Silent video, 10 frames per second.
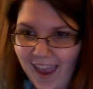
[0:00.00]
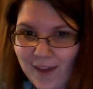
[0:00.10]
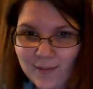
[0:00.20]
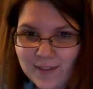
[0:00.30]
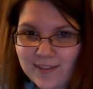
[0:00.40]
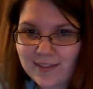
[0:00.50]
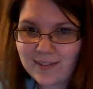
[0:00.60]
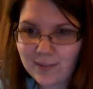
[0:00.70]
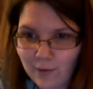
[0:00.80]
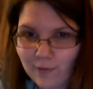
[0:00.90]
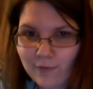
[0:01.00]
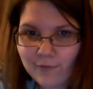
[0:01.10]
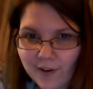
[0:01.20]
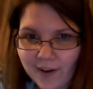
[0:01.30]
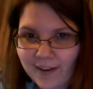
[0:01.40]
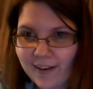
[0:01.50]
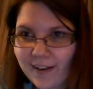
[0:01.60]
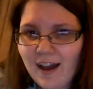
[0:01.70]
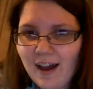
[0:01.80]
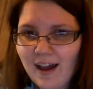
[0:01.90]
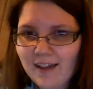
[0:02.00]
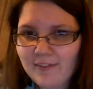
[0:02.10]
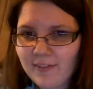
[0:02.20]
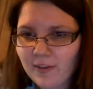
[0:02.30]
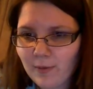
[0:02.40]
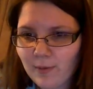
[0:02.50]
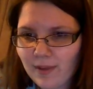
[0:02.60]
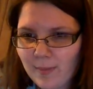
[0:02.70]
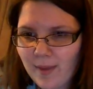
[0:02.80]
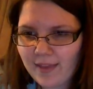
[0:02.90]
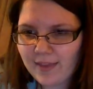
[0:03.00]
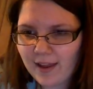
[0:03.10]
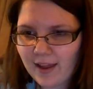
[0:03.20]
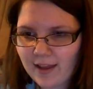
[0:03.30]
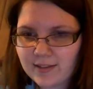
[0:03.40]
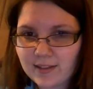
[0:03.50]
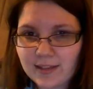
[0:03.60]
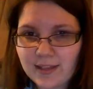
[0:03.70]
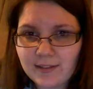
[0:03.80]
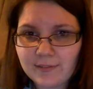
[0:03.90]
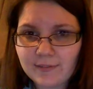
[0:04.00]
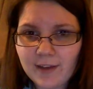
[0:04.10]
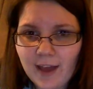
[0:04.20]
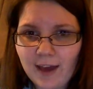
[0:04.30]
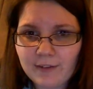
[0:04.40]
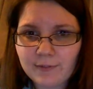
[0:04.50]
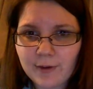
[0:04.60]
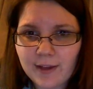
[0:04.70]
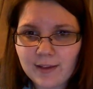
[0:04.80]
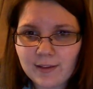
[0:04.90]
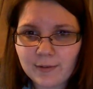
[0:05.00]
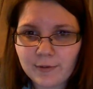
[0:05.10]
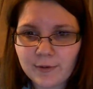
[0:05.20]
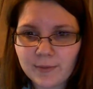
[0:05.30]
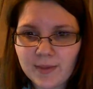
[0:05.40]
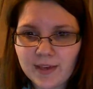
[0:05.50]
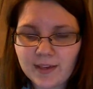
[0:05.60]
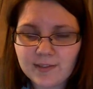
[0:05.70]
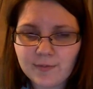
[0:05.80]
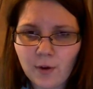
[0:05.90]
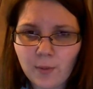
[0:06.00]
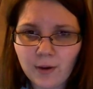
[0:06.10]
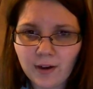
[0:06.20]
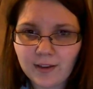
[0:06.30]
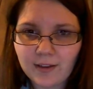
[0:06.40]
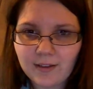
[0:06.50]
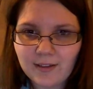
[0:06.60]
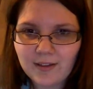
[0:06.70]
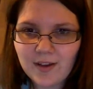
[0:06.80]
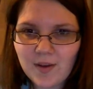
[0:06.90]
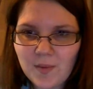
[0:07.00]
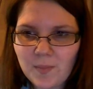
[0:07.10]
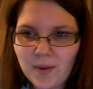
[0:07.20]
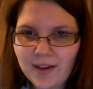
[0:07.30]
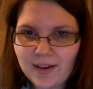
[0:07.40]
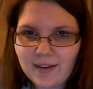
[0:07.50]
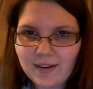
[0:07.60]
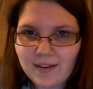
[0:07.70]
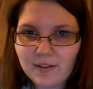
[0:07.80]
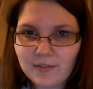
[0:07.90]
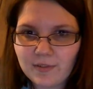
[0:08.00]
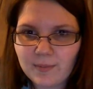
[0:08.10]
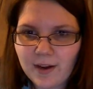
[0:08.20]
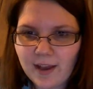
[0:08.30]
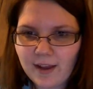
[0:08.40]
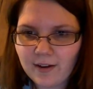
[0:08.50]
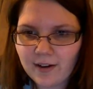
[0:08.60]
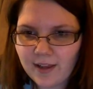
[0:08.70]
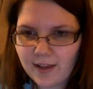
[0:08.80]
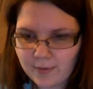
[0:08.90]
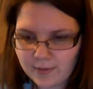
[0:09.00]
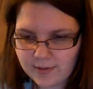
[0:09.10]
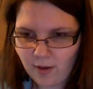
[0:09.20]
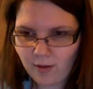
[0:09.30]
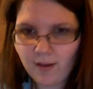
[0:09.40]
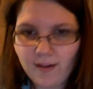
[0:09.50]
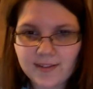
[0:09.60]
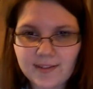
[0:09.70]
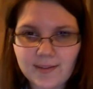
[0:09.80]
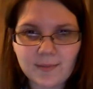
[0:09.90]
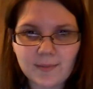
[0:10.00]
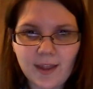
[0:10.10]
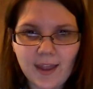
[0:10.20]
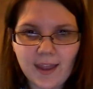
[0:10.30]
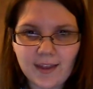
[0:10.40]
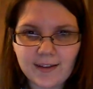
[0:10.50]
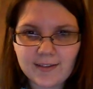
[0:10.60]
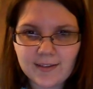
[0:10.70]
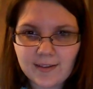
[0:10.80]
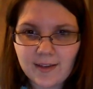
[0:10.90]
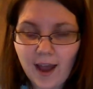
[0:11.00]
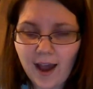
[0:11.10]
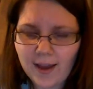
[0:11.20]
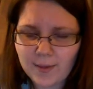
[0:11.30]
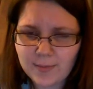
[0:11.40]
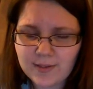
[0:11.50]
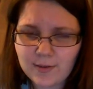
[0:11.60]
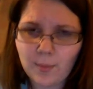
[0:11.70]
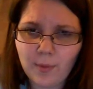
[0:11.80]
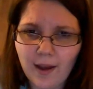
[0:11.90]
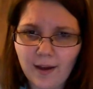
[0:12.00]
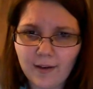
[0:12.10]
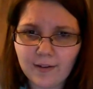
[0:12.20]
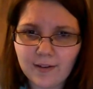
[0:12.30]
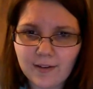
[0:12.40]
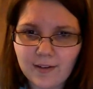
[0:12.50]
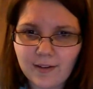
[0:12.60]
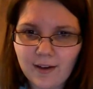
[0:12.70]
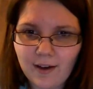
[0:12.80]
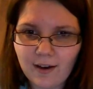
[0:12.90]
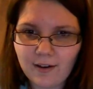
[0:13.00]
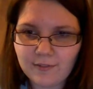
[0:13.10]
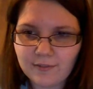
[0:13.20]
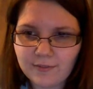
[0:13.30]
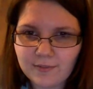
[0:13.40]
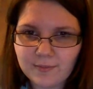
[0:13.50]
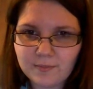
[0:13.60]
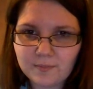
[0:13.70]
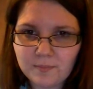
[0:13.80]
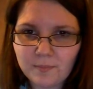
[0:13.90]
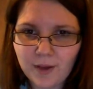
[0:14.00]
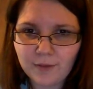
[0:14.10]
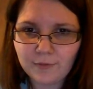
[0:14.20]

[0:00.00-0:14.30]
It was so fun. I feel really bad that I had to leave halfway through because of homework, but from what I heard, it was all awesome, and I am so proud of my